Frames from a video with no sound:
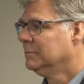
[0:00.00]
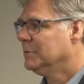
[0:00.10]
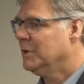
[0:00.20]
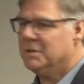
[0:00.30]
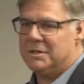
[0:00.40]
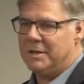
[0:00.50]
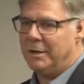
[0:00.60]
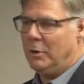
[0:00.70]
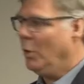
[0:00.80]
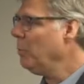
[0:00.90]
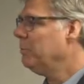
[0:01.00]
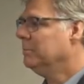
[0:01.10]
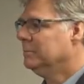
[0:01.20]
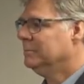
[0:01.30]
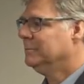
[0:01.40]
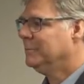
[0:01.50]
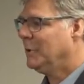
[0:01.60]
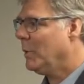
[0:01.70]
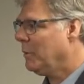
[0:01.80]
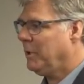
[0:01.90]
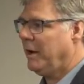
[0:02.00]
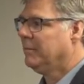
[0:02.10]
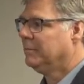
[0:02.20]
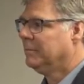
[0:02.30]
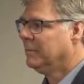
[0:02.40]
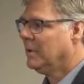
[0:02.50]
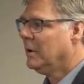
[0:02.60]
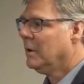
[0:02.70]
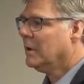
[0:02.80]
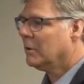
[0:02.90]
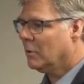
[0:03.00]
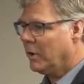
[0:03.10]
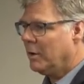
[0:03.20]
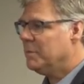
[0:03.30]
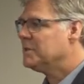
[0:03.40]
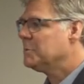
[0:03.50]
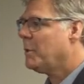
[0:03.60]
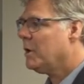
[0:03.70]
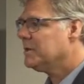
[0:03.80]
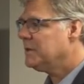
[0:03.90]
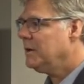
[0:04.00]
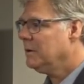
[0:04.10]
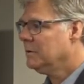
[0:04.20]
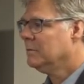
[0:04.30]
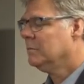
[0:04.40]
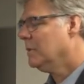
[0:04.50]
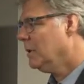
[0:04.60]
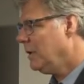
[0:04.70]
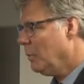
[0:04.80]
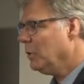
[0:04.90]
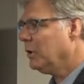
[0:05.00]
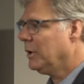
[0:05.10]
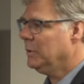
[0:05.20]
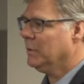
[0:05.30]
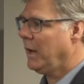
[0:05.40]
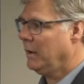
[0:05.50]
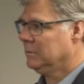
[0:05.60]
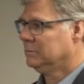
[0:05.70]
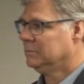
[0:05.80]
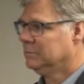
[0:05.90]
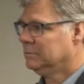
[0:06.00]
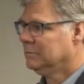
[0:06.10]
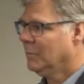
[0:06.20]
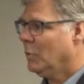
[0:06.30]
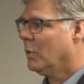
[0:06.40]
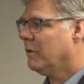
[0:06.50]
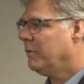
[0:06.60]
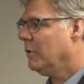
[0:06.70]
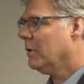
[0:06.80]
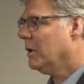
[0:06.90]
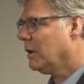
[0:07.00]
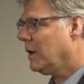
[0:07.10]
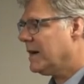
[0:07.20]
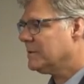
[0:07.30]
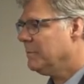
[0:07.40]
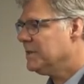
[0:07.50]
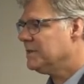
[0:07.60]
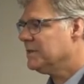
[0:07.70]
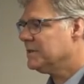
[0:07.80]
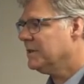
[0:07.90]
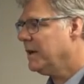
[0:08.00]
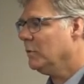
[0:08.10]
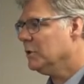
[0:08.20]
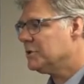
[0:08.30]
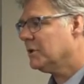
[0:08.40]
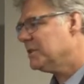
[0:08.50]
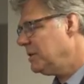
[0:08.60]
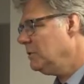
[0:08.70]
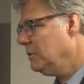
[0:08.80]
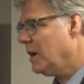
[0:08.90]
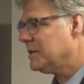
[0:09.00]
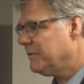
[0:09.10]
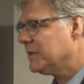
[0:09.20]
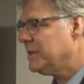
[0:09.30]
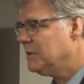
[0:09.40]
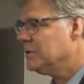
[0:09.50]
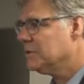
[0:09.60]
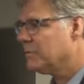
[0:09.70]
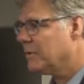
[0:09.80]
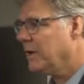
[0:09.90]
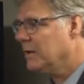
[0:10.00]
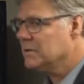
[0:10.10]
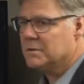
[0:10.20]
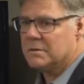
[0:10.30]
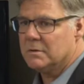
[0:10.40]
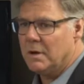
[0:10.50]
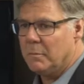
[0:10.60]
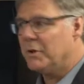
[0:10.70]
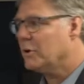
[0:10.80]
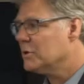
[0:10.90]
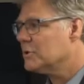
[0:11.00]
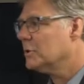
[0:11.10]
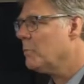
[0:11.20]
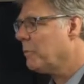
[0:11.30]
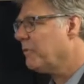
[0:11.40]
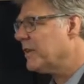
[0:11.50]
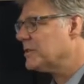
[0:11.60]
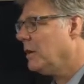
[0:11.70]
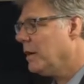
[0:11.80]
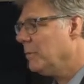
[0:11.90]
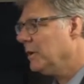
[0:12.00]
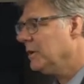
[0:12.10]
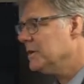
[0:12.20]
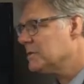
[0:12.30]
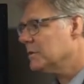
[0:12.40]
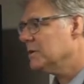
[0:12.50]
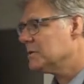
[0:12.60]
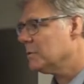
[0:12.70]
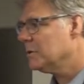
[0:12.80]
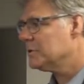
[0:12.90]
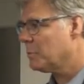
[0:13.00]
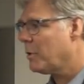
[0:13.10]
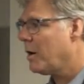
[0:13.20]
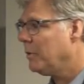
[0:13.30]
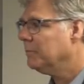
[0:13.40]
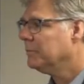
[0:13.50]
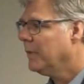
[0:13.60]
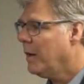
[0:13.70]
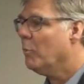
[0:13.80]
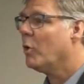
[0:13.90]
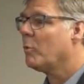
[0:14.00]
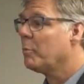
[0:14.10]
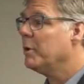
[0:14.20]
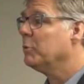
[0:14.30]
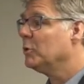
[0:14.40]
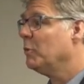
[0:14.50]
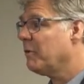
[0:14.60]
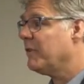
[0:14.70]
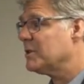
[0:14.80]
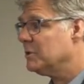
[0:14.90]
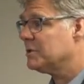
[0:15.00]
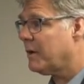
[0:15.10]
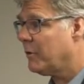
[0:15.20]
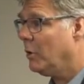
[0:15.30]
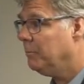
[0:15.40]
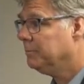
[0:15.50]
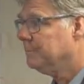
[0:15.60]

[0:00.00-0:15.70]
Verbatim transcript: So you just say, nope, don't want to play. Go get a business policy, and then we'll look at you again. Or if you're in a class of business that they will insure, because they do lots of extensions for things, but they're concerned about professional liability is their problem. And more people are doing professional stuff at home.